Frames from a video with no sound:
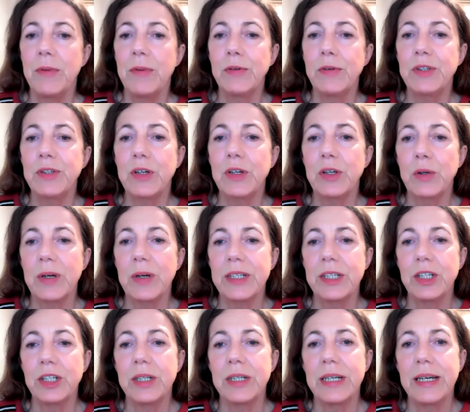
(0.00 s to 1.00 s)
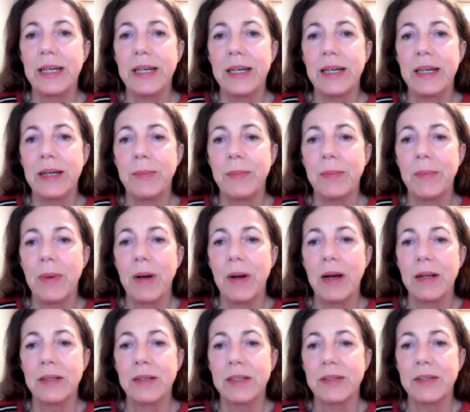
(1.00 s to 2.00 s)
We've also got a question here,
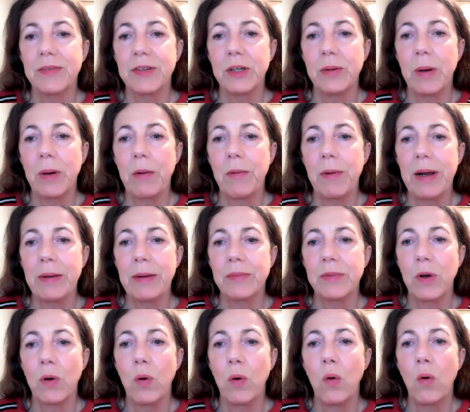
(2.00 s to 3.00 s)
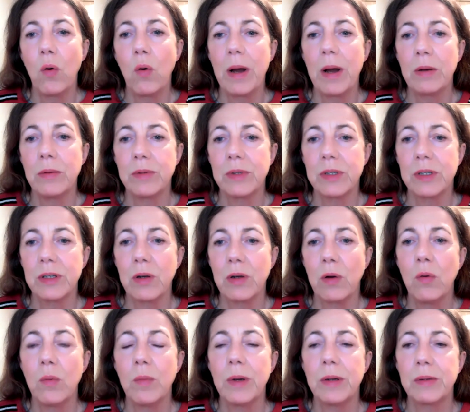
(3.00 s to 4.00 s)
Miles, for you around hormones and
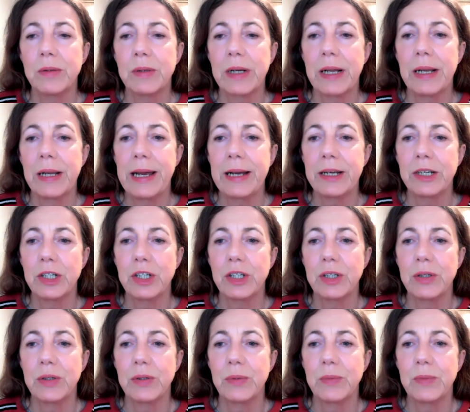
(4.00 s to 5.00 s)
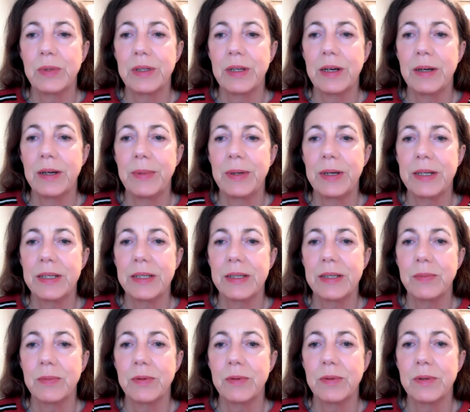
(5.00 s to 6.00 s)
hormone connection with
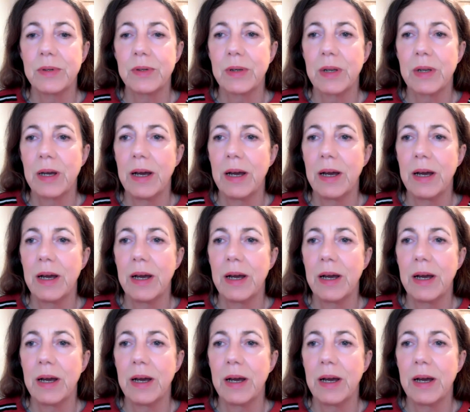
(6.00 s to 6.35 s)
IBS. One